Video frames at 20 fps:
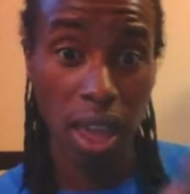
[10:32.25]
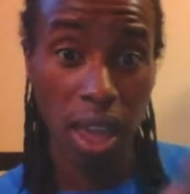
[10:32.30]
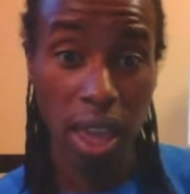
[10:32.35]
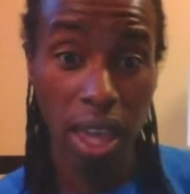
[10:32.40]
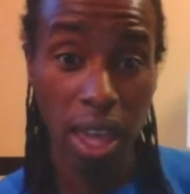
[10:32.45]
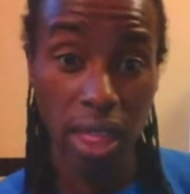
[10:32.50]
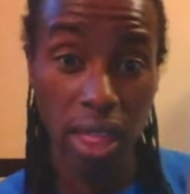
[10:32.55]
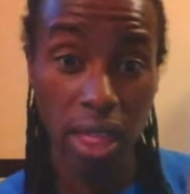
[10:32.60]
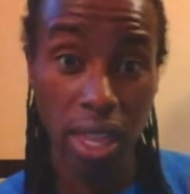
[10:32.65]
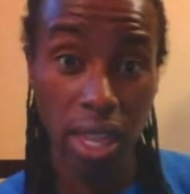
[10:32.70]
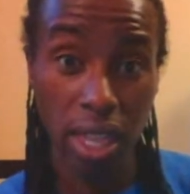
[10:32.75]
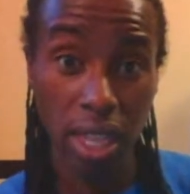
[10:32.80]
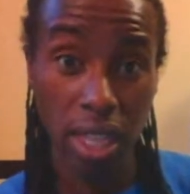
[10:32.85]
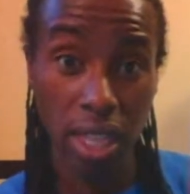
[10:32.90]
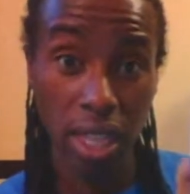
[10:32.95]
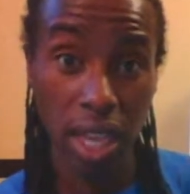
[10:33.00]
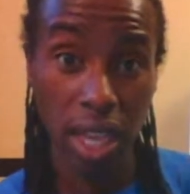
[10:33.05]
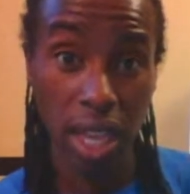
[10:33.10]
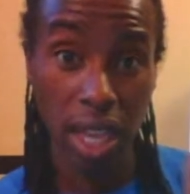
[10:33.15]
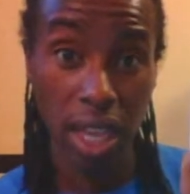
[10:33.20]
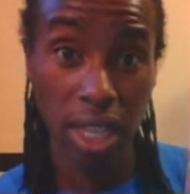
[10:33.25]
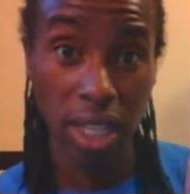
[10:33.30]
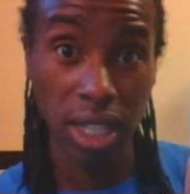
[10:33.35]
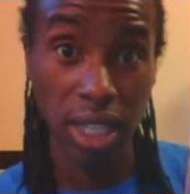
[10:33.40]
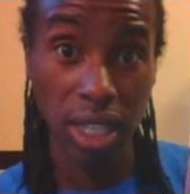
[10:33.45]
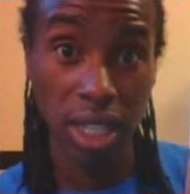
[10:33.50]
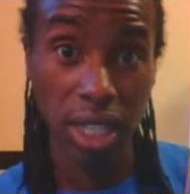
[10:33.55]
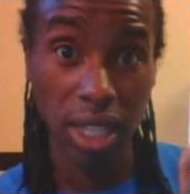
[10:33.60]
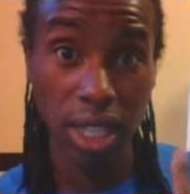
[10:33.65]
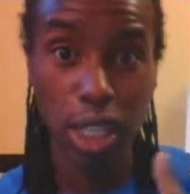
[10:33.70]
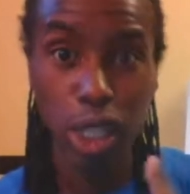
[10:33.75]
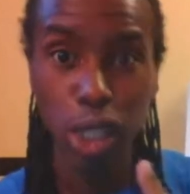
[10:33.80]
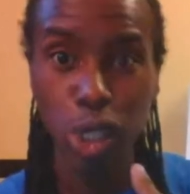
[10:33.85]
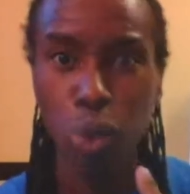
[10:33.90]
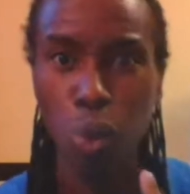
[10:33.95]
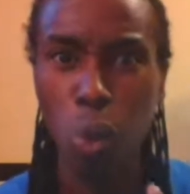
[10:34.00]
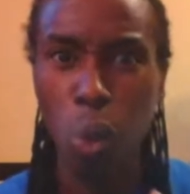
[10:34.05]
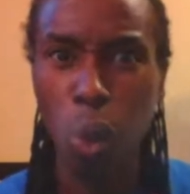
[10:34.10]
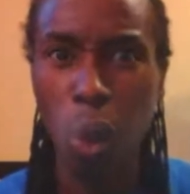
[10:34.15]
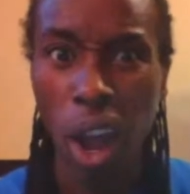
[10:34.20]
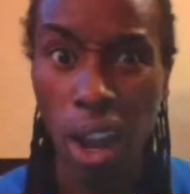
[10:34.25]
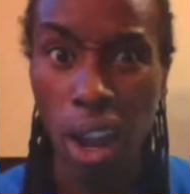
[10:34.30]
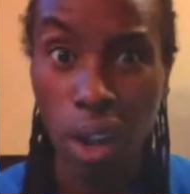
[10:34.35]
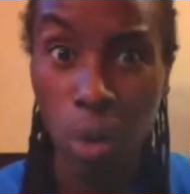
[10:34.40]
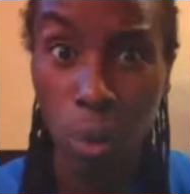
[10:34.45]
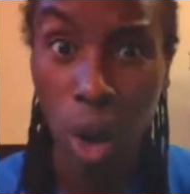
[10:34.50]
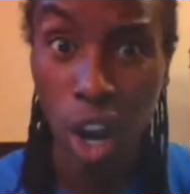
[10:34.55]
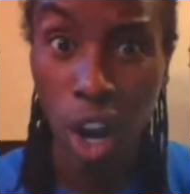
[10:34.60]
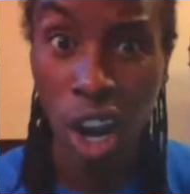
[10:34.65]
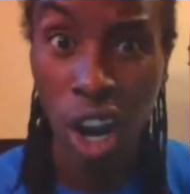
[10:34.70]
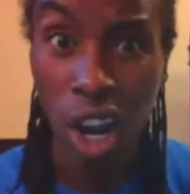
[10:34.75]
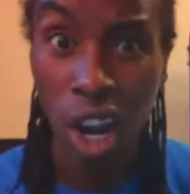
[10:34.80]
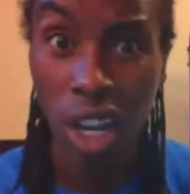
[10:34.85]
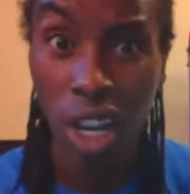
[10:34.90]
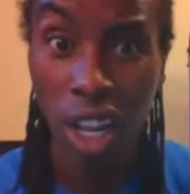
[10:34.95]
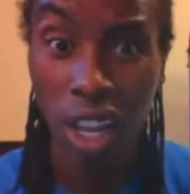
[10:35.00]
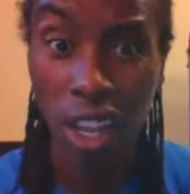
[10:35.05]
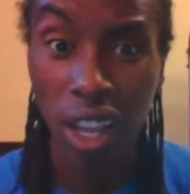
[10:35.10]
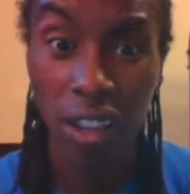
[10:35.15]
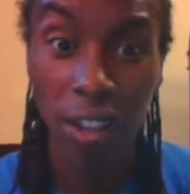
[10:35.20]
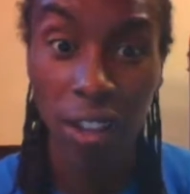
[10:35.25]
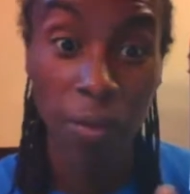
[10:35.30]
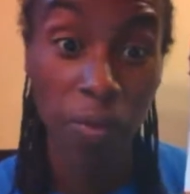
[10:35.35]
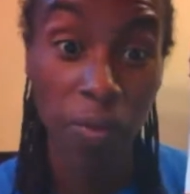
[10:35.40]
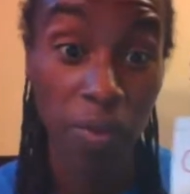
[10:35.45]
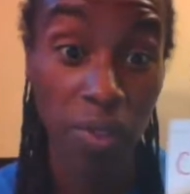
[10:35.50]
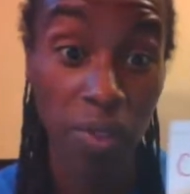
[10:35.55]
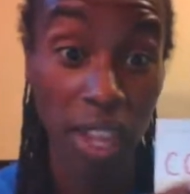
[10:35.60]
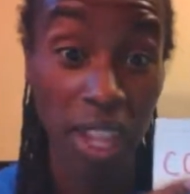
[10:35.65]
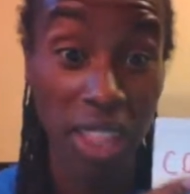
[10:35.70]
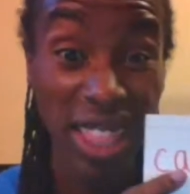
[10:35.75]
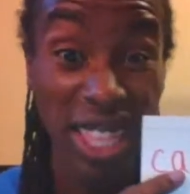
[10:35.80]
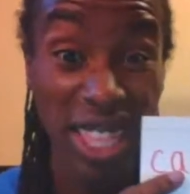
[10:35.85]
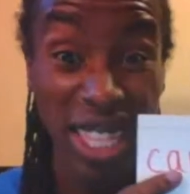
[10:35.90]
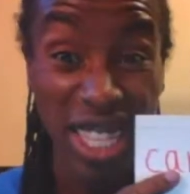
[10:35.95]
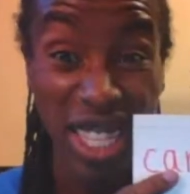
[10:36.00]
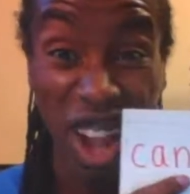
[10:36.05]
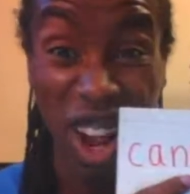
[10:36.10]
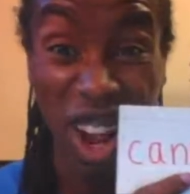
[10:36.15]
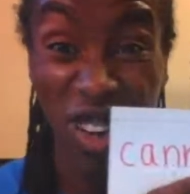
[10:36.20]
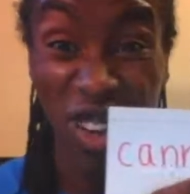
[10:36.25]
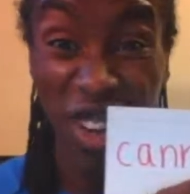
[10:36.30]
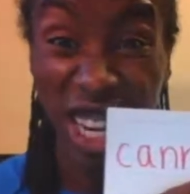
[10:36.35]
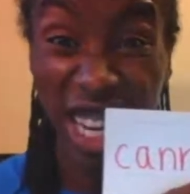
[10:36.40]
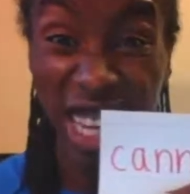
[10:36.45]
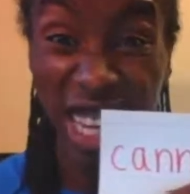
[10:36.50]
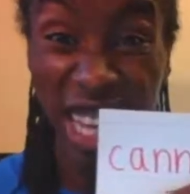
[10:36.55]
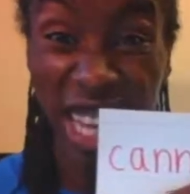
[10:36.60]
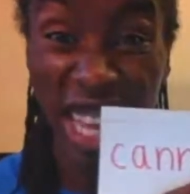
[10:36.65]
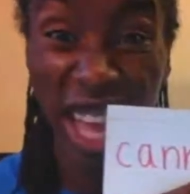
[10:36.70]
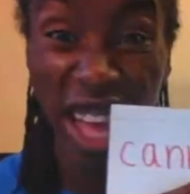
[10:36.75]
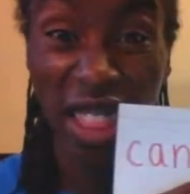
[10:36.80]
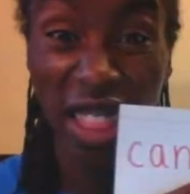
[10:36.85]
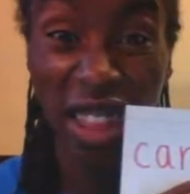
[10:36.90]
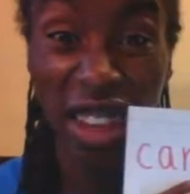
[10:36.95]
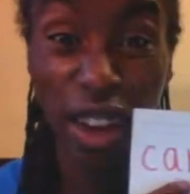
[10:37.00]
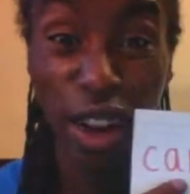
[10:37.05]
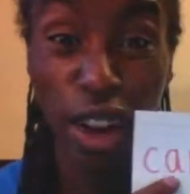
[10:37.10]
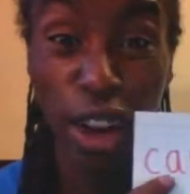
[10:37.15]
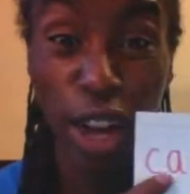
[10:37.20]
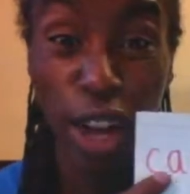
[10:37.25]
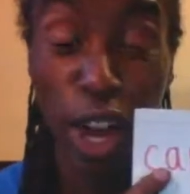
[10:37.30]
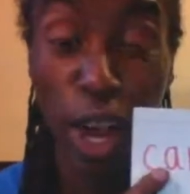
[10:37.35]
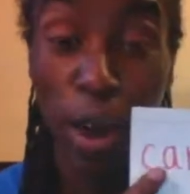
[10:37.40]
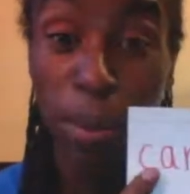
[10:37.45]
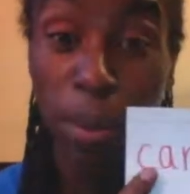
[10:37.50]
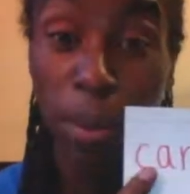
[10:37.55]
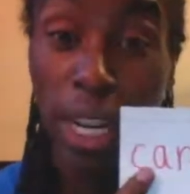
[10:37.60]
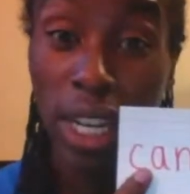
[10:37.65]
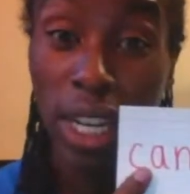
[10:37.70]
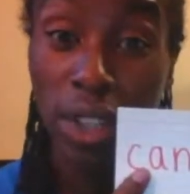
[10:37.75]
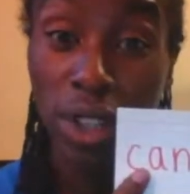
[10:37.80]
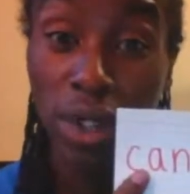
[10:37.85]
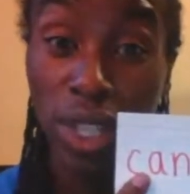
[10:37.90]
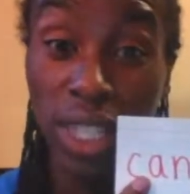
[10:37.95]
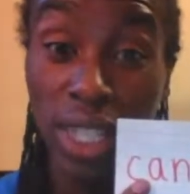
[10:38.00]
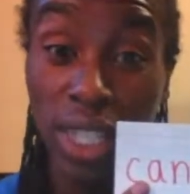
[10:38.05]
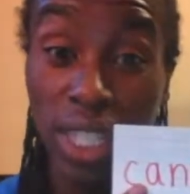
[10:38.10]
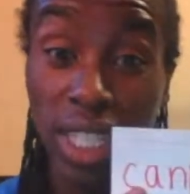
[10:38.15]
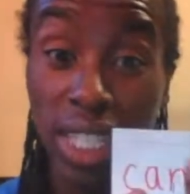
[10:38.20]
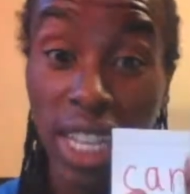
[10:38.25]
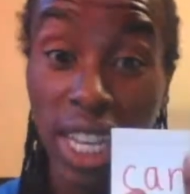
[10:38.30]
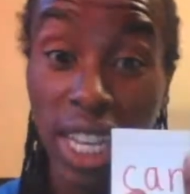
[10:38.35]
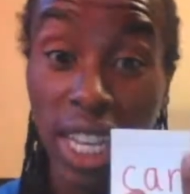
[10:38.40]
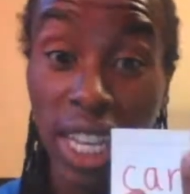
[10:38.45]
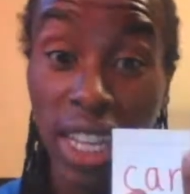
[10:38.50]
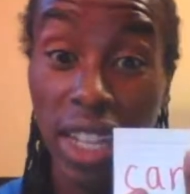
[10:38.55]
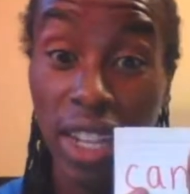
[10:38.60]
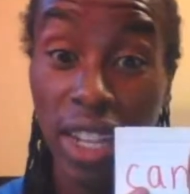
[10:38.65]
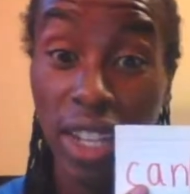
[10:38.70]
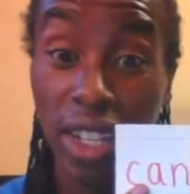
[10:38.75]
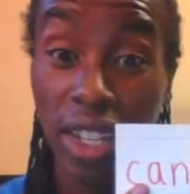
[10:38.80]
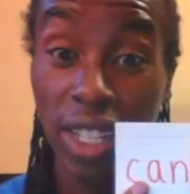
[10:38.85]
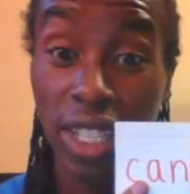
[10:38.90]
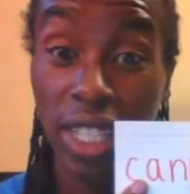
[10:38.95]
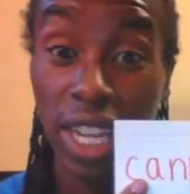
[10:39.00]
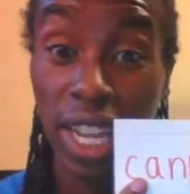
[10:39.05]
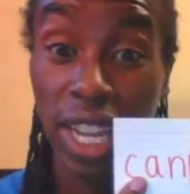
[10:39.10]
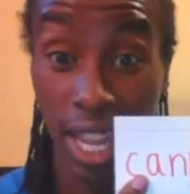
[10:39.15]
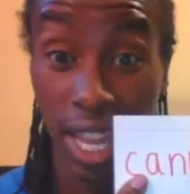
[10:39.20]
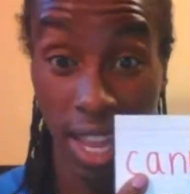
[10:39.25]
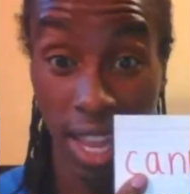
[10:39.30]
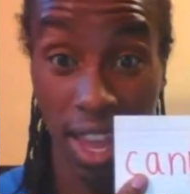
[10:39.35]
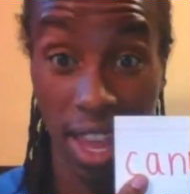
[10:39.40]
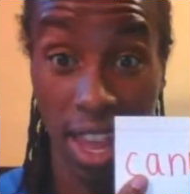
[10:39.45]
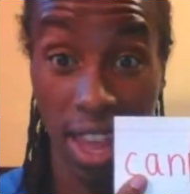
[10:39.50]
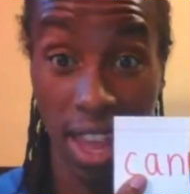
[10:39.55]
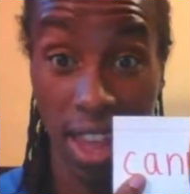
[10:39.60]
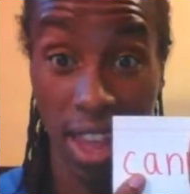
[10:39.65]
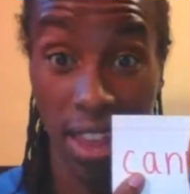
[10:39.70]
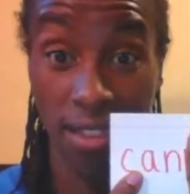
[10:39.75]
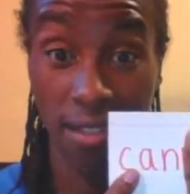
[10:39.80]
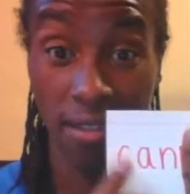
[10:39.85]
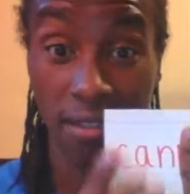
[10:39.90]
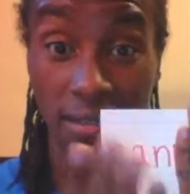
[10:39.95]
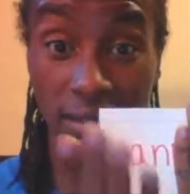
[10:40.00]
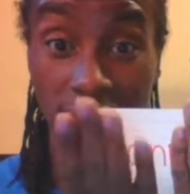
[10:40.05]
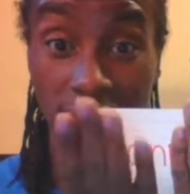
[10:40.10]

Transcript: In this case, it's 1 word that's already together. But as you can see, there's can,